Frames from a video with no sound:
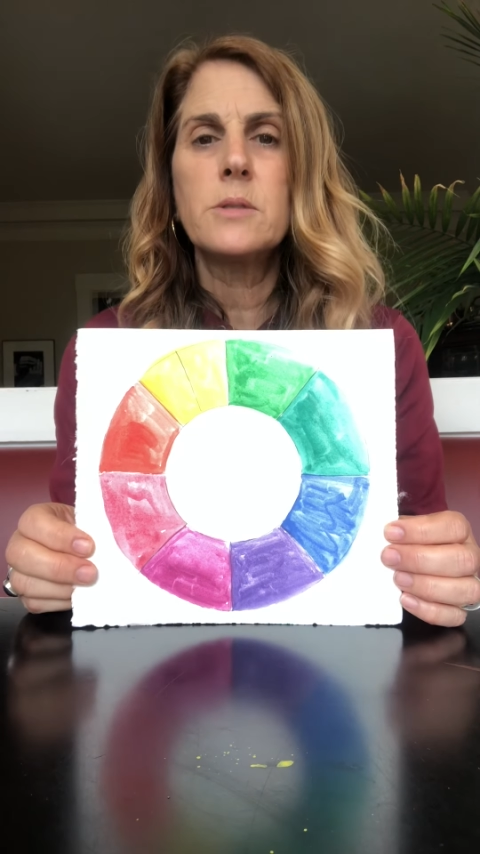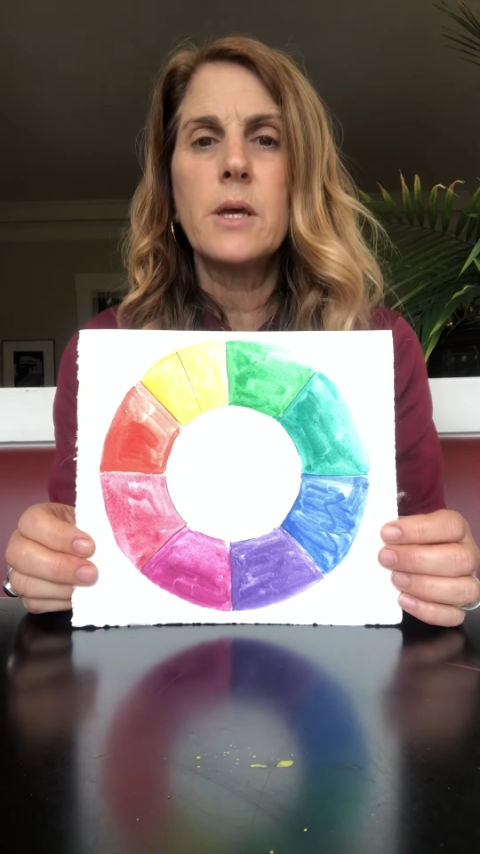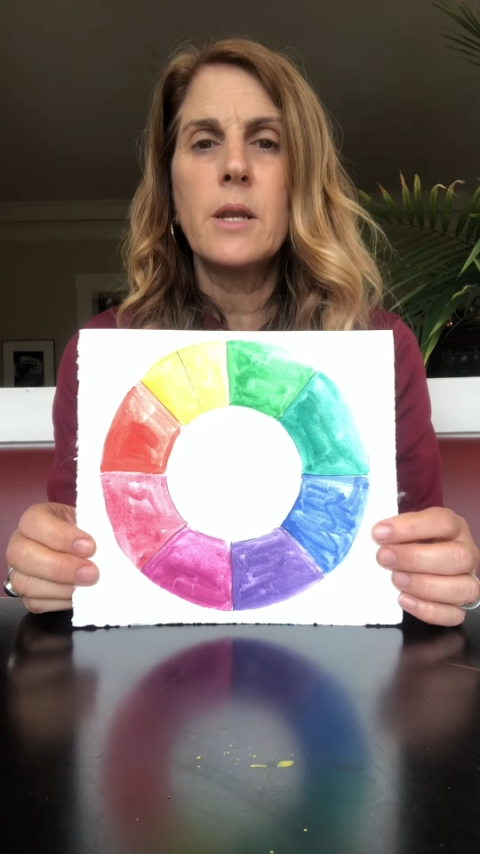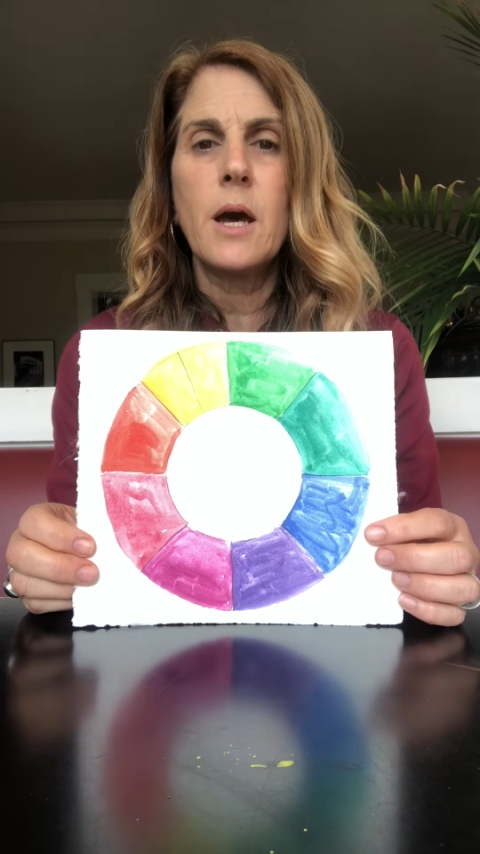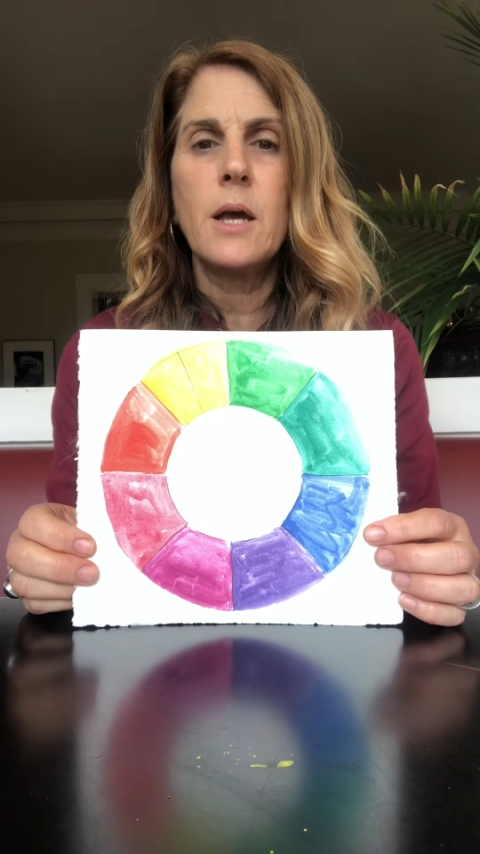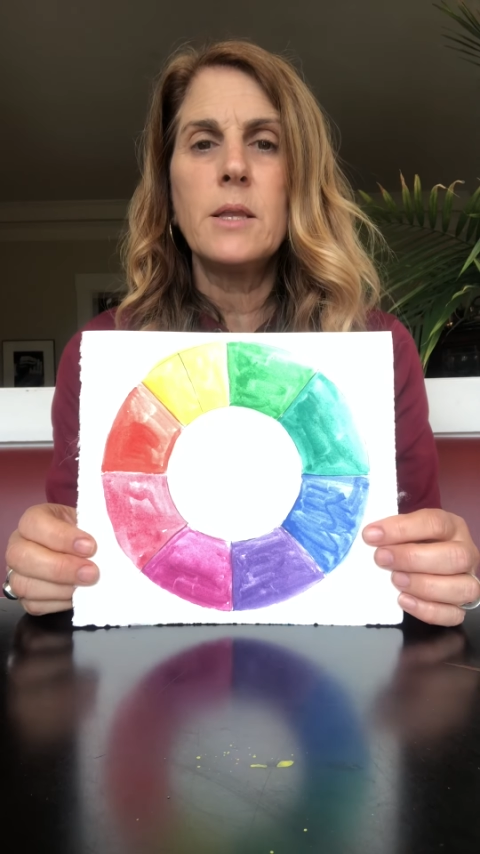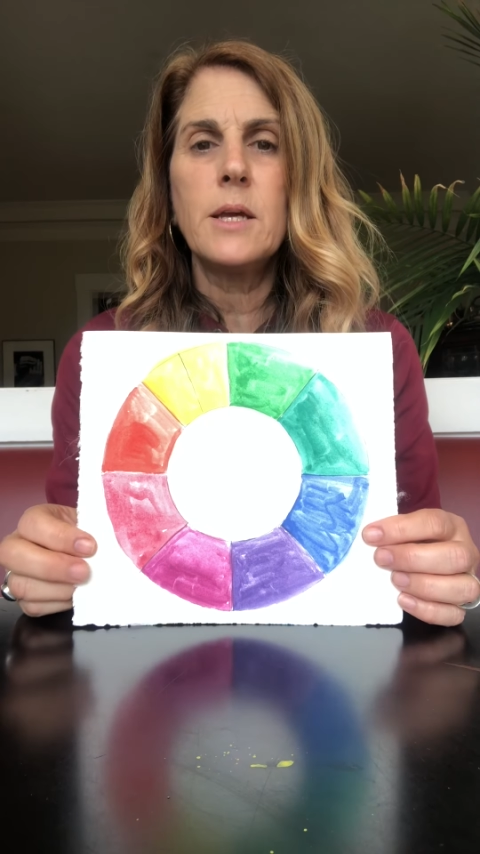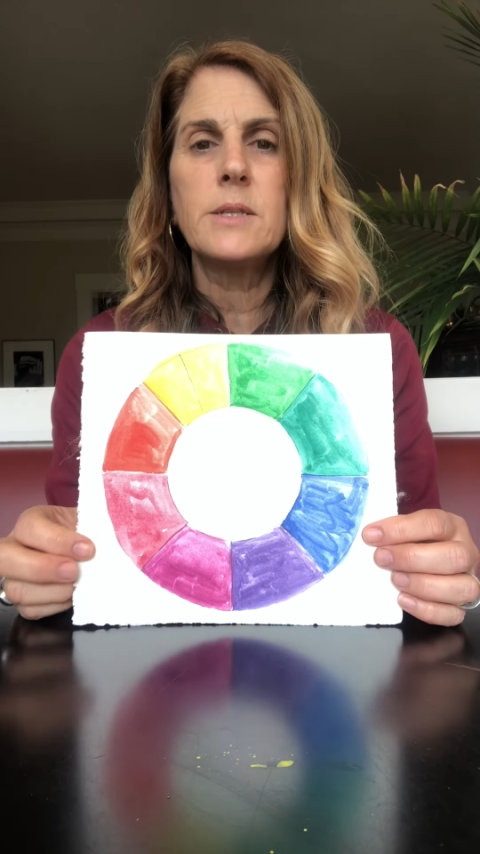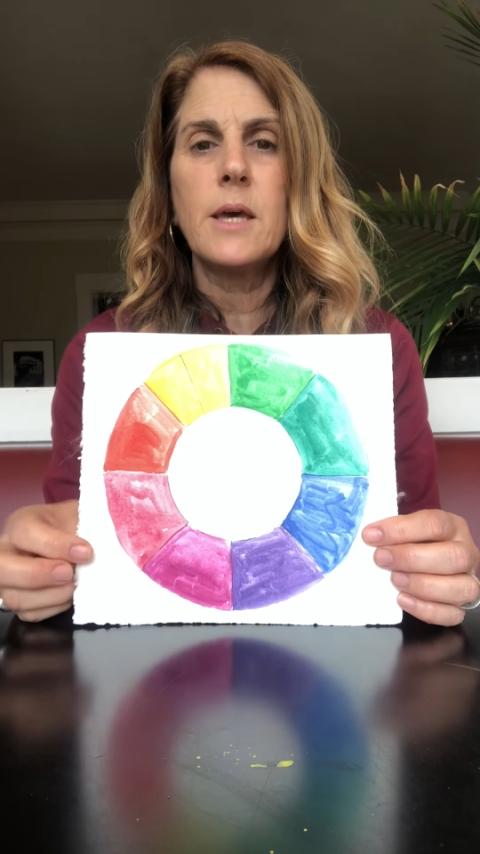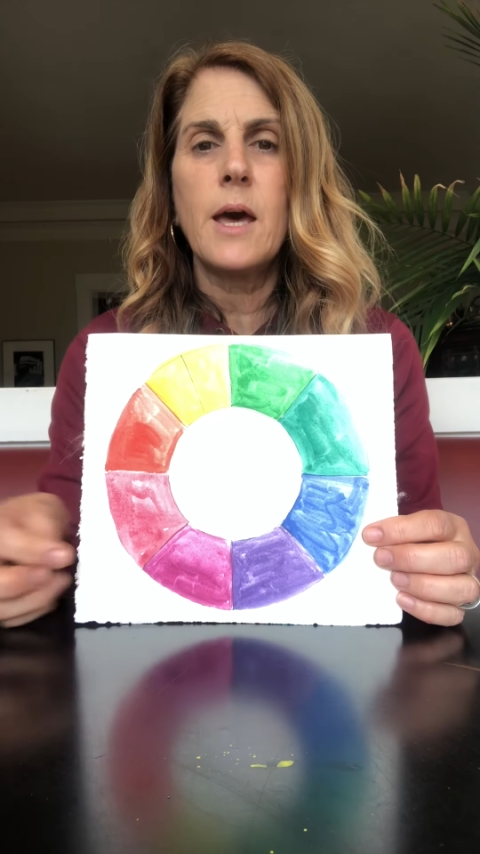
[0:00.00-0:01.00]
and I
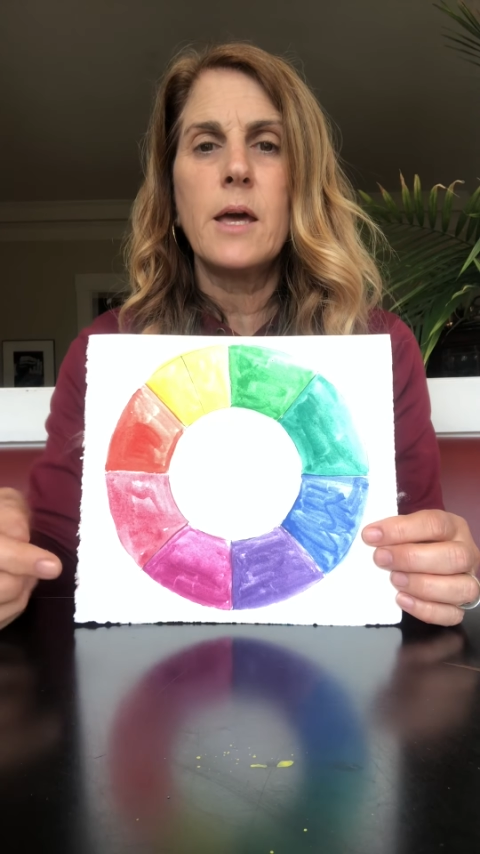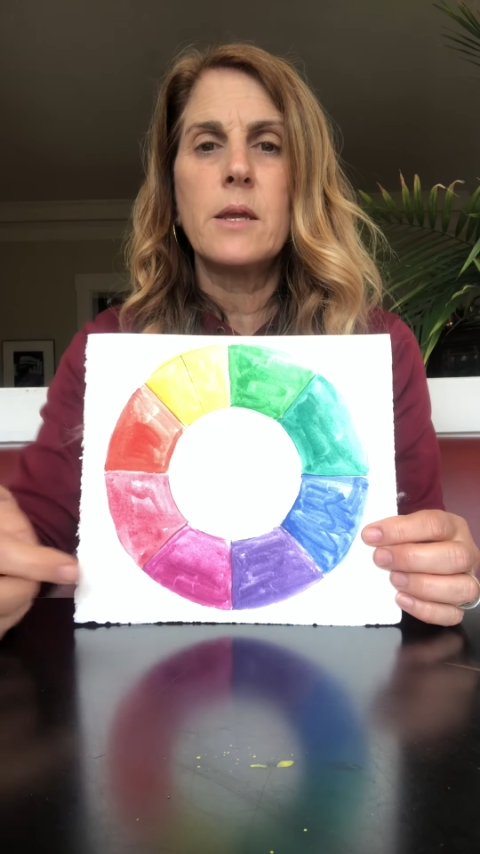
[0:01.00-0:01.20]
like to add